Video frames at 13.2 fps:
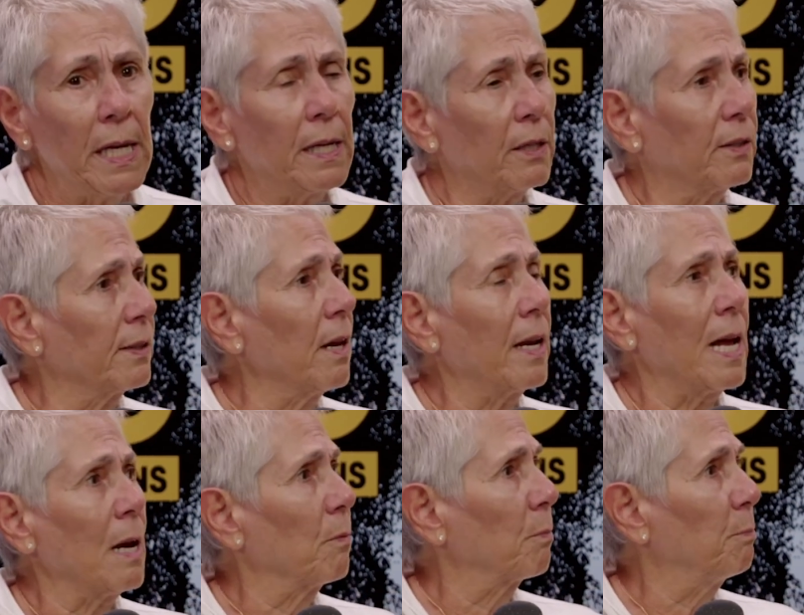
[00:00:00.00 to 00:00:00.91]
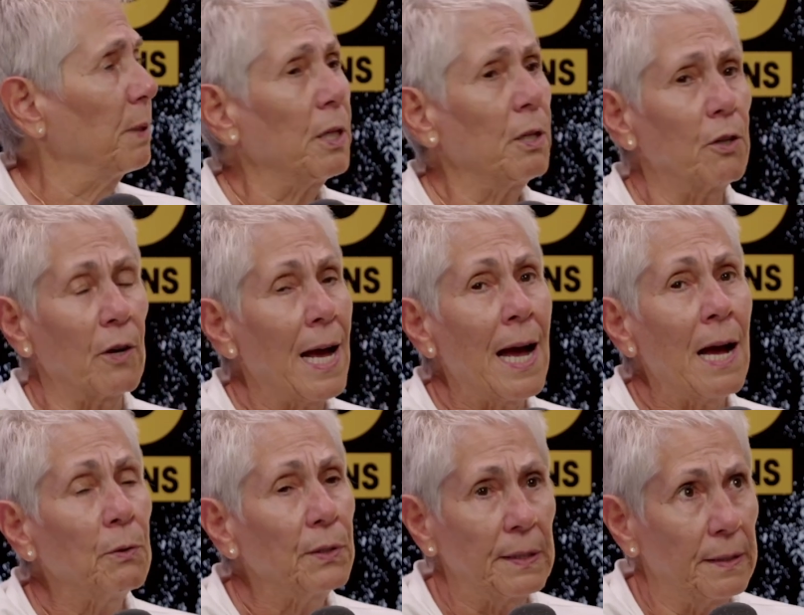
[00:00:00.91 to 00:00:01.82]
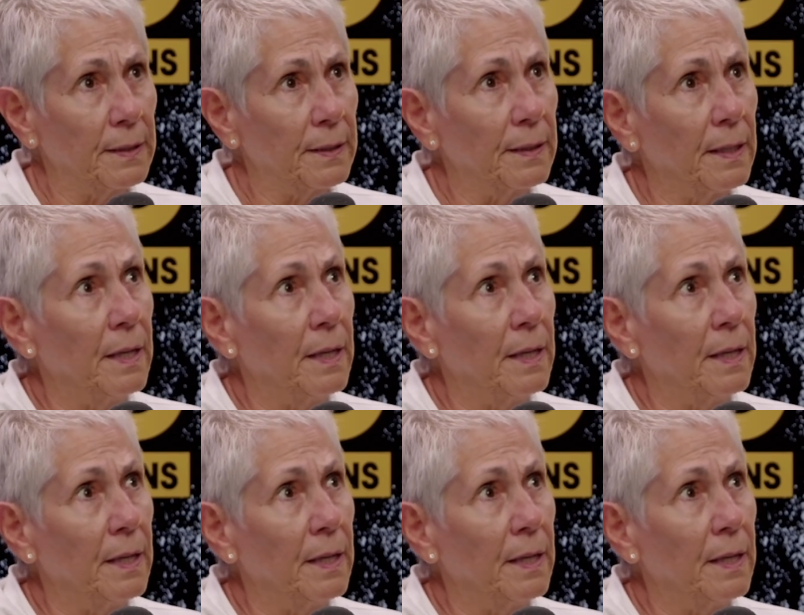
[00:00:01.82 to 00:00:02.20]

it's not how big your house is,